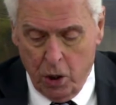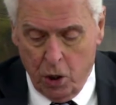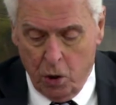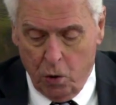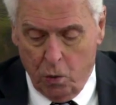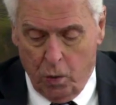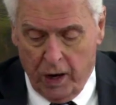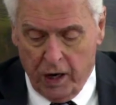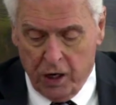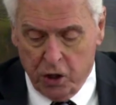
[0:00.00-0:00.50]

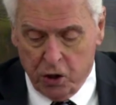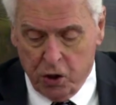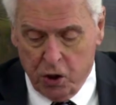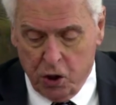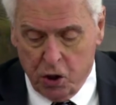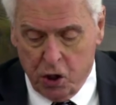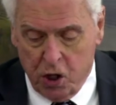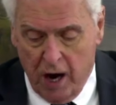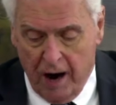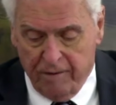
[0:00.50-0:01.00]
What is the
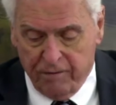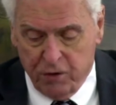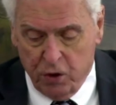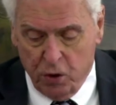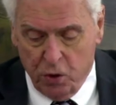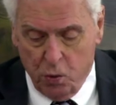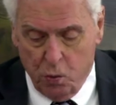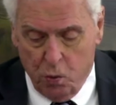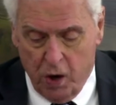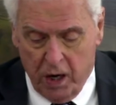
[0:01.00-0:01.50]
chaff
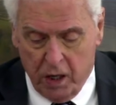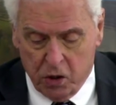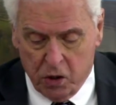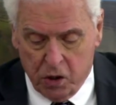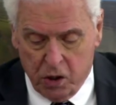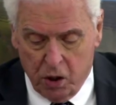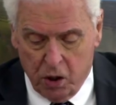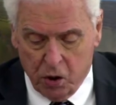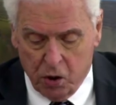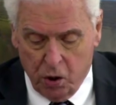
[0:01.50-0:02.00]
of the wheat,
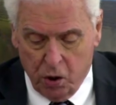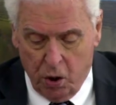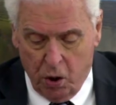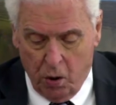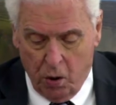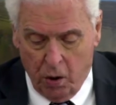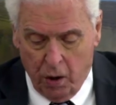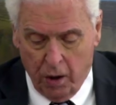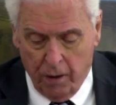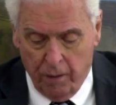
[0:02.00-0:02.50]
says the
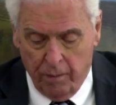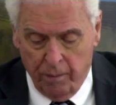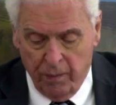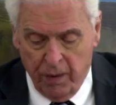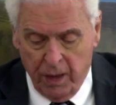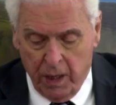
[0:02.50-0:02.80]
Lord?